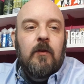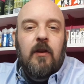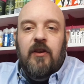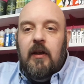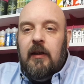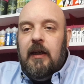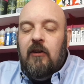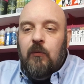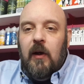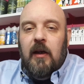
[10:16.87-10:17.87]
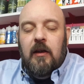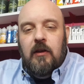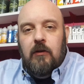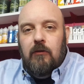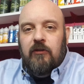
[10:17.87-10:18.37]
the thinner gauge wire you
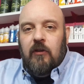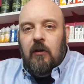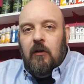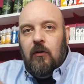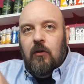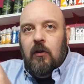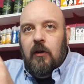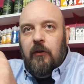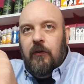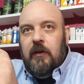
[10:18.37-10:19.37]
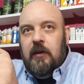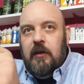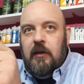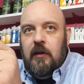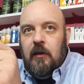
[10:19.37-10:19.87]
use on
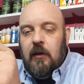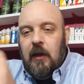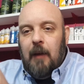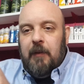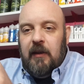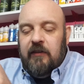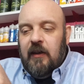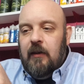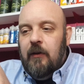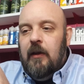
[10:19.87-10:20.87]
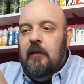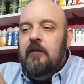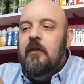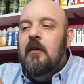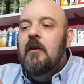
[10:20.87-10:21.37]
the clapping side of
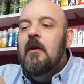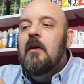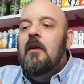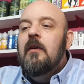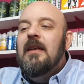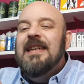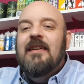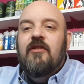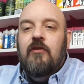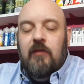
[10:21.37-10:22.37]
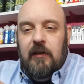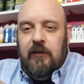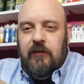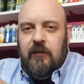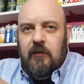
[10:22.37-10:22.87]
things, the easier it
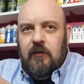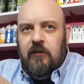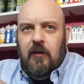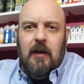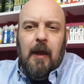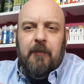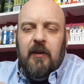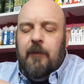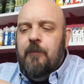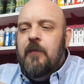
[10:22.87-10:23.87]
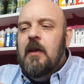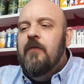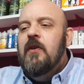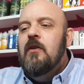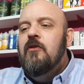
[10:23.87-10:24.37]
is to clap them.
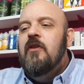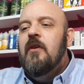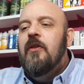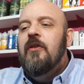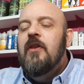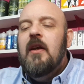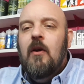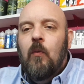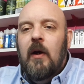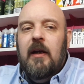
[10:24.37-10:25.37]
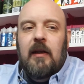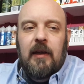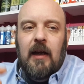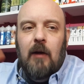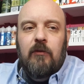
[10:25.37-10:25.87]
If you're using thicker wire,
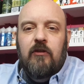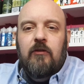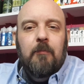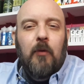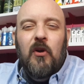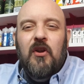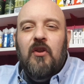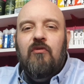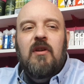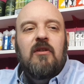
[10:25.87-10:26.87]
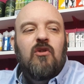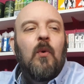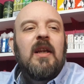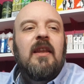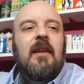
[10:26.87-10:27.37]
like I was using 0.3, it's
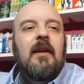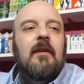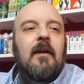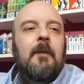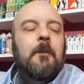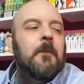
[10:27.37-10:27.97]
quite thick that.